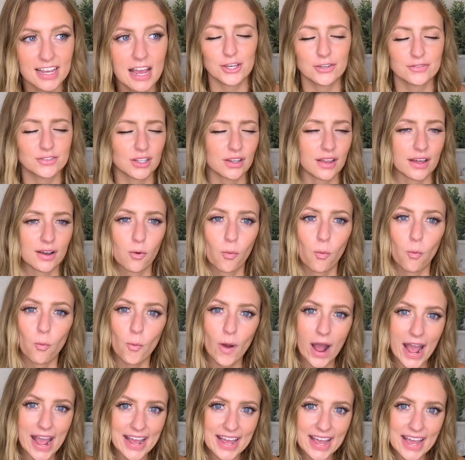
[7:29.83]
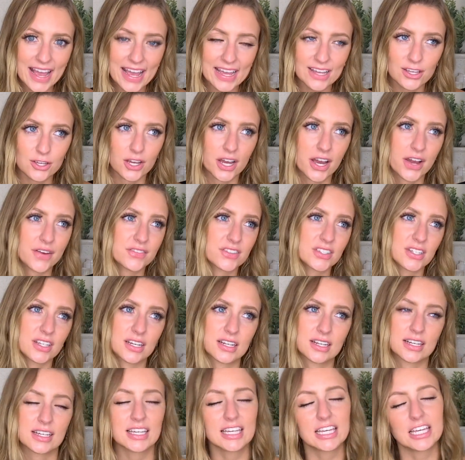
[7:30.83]
You have to like weigh it, you have
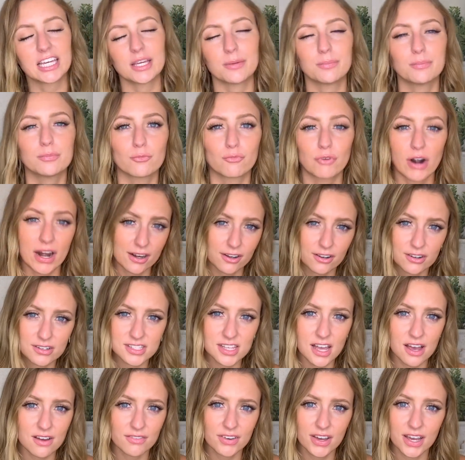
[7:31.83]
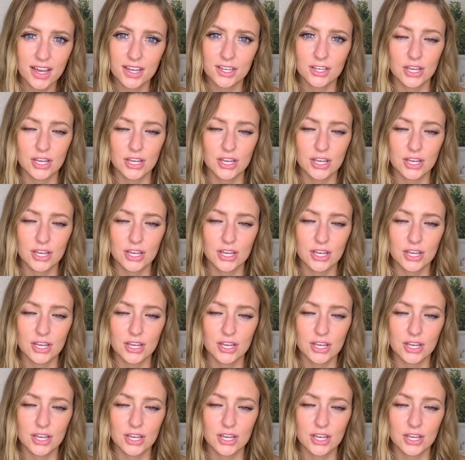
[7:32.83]
to keep records of it,